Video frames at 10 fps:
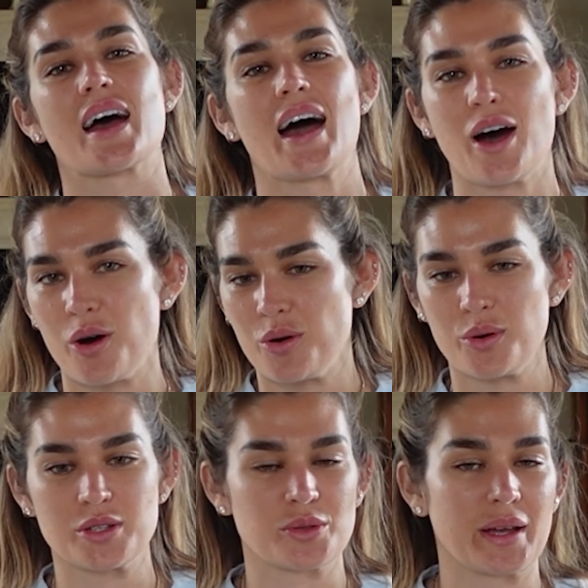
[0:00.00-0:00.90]

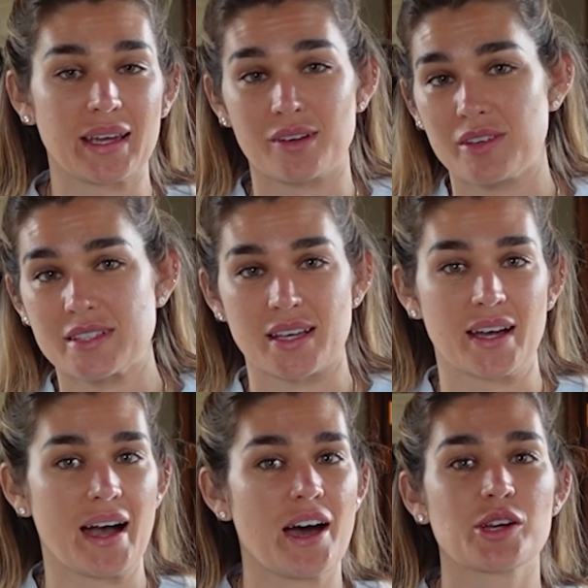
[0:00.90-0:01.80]
How do I get a visa?
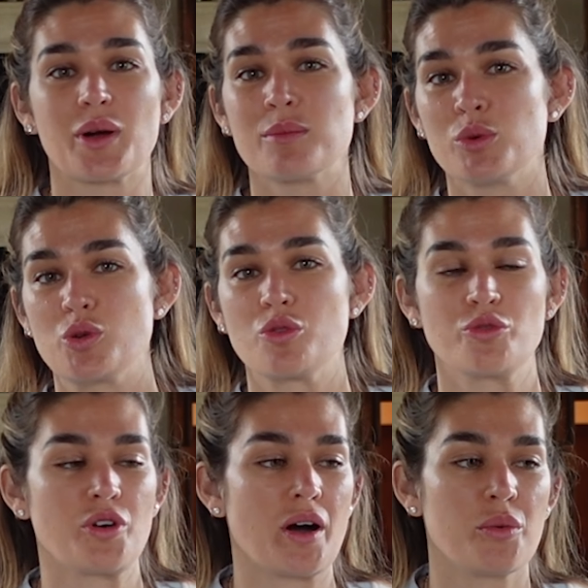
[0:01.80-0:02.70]
How do I move?